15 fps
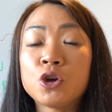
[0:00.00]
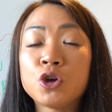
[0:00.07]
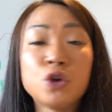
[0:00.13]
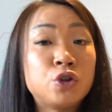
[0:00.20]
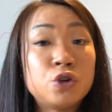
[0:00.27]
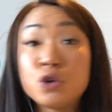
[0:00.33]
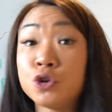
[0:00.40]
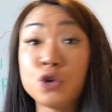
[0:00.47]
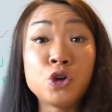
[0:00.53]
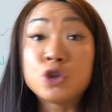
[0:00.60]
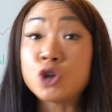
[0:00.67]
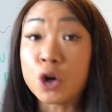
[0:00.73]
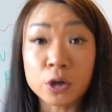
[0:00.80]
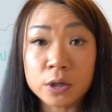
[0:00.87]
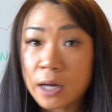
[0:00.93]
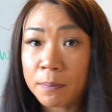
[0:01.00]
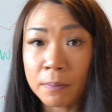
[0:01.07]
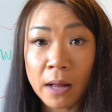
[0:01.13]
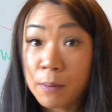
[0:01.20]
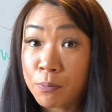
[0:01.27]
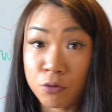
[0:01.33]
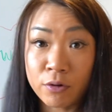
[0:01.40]
you don't
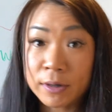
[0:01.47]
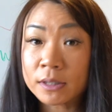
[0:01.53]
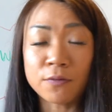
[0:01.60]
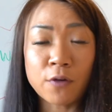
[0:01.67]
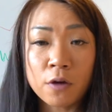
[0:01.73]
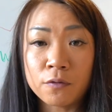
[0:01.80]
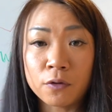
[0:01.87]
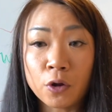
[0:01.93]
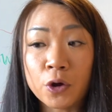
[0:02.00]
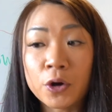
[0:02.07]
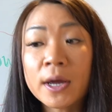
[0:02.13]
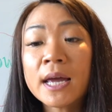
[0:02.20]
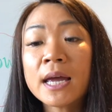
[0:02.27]
apply progressive overload.